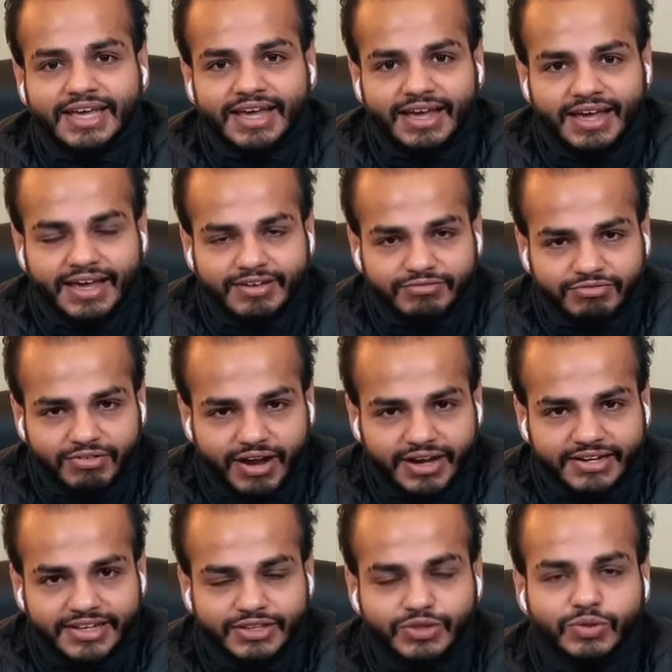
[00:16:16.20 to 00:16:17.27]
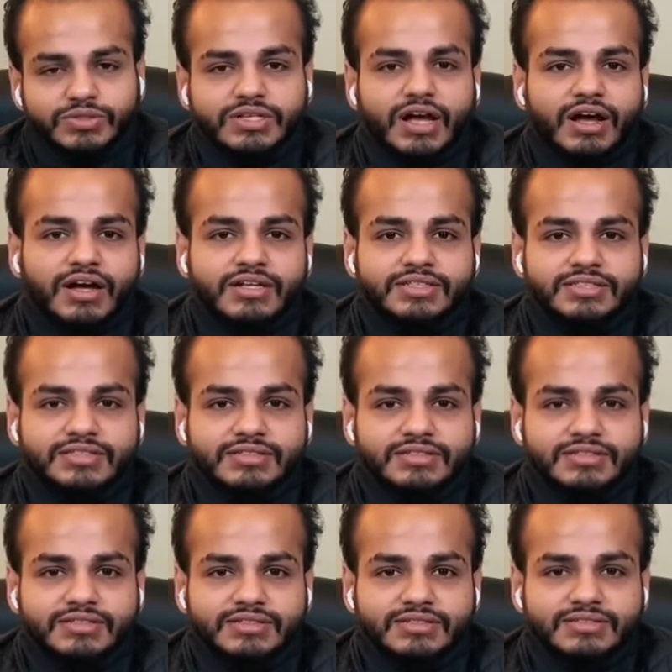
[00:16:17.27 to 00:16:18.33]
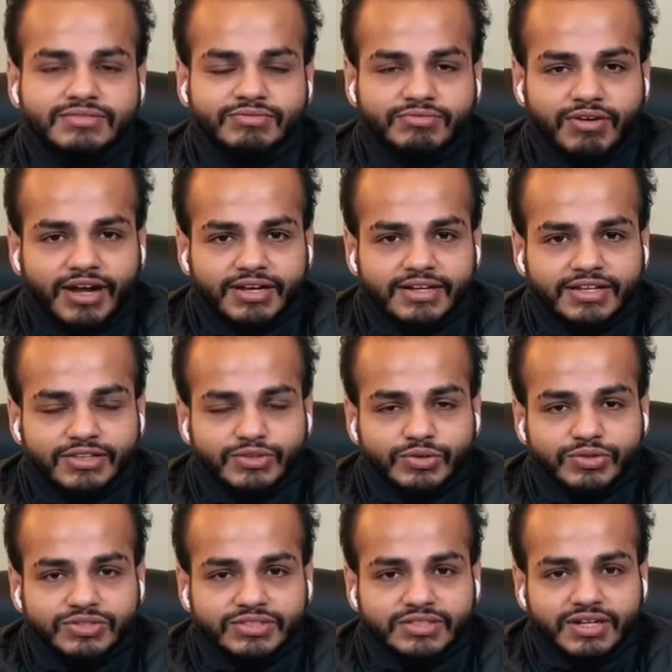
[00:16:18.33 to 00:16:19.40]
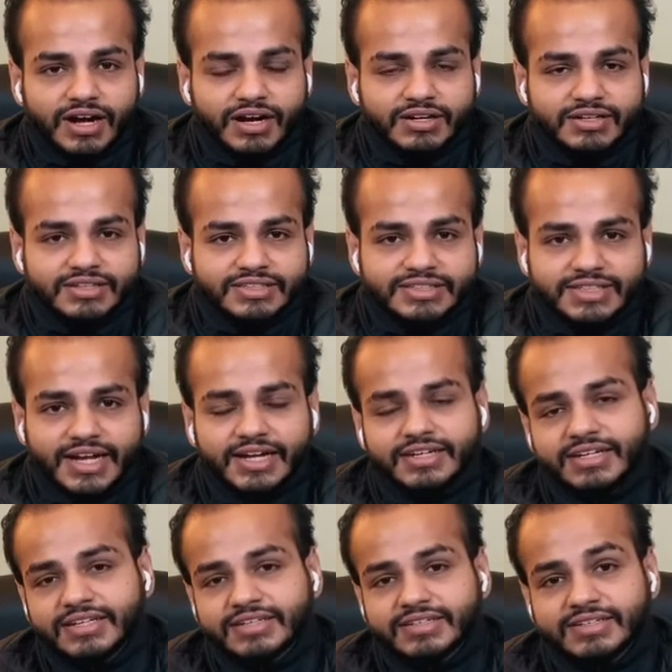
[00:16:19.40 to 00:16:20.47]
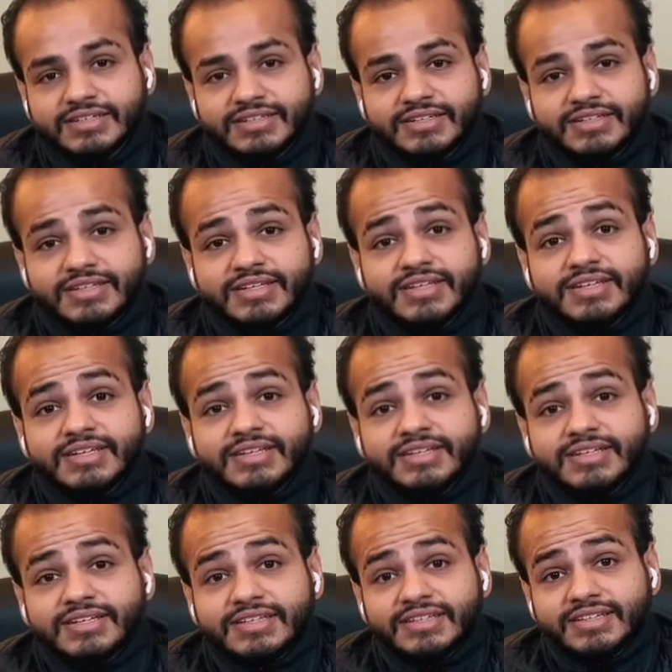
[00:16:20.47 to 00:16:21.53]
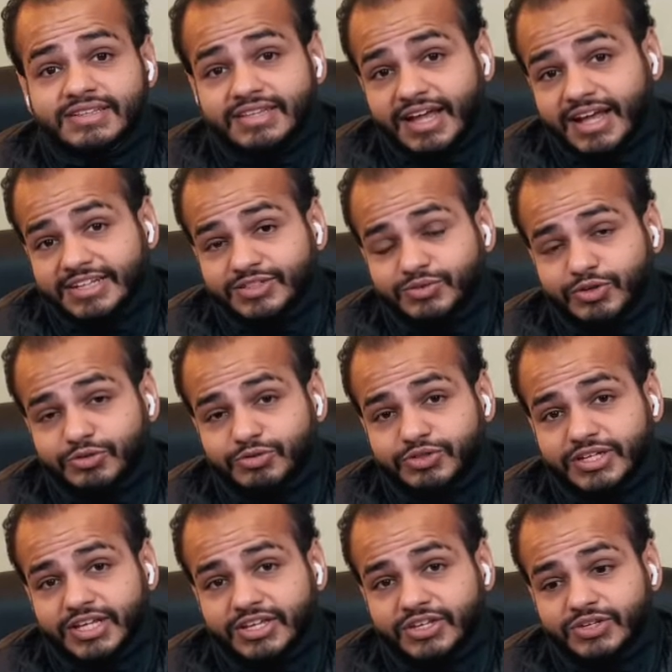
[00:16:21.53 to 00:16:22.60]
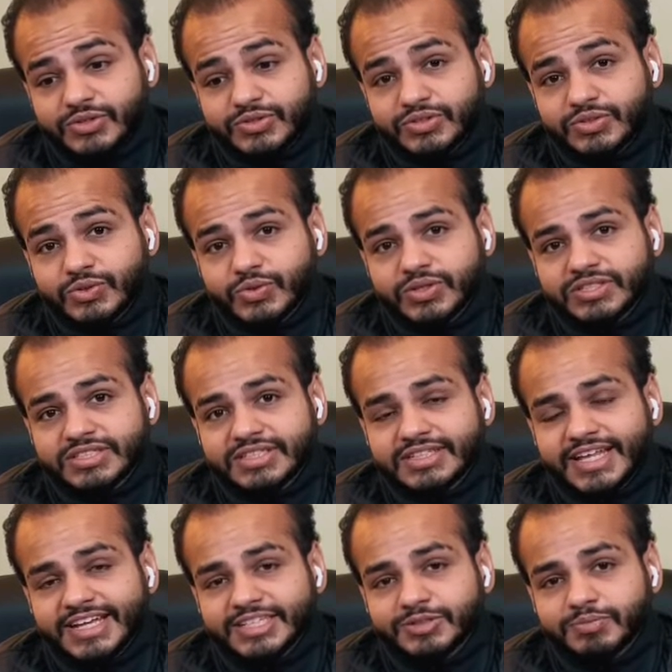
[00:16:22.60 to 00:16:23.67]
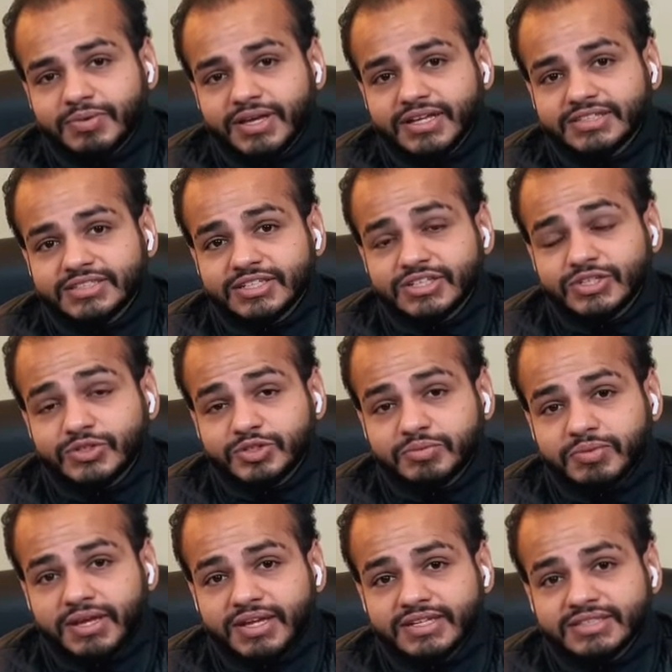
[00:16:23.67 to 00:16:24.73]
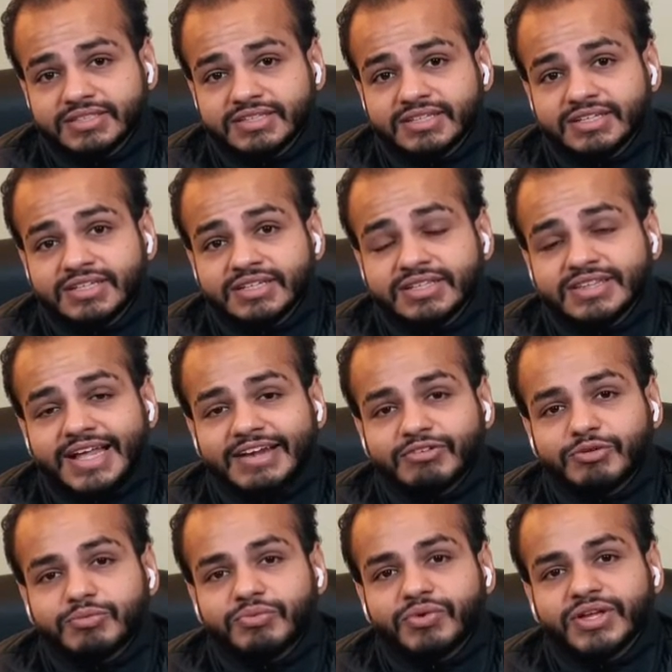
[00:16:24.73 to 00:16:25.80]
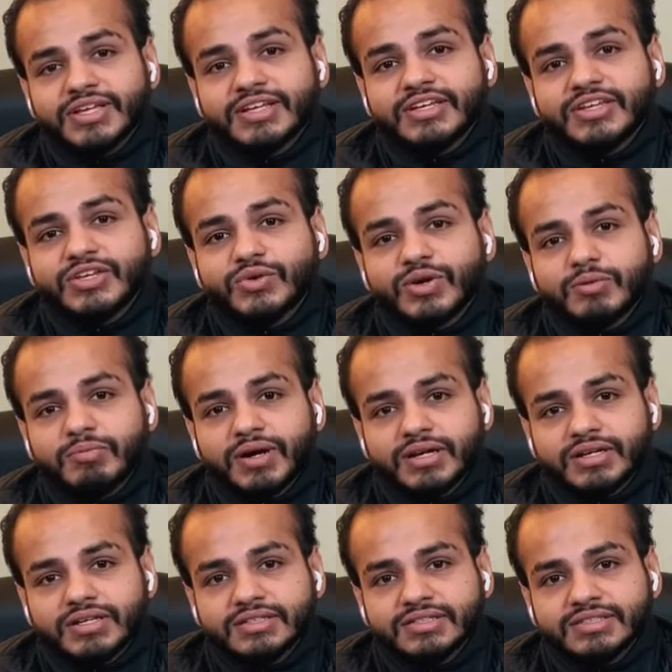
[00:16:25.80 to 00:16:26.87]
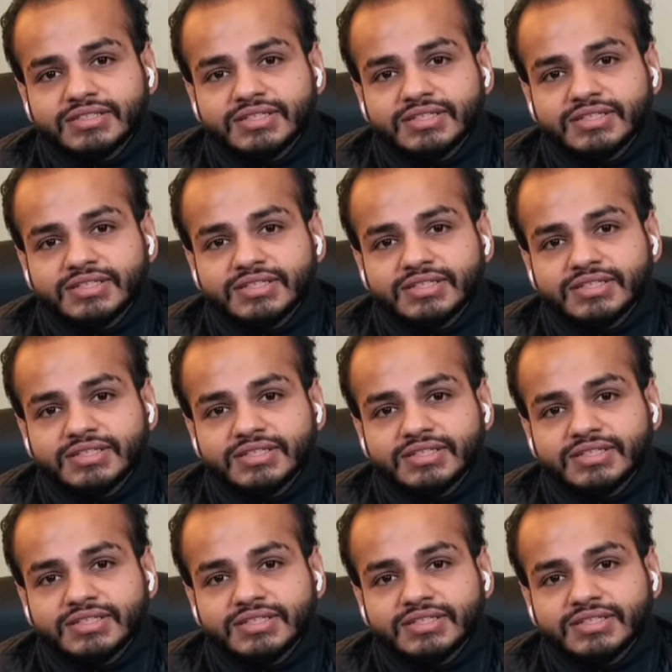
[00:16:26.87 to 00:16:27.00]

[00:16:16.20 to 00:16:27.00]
And finding those answers, finding those understanding, that's what will take you towards the next space, a new space that will bring in new abundance,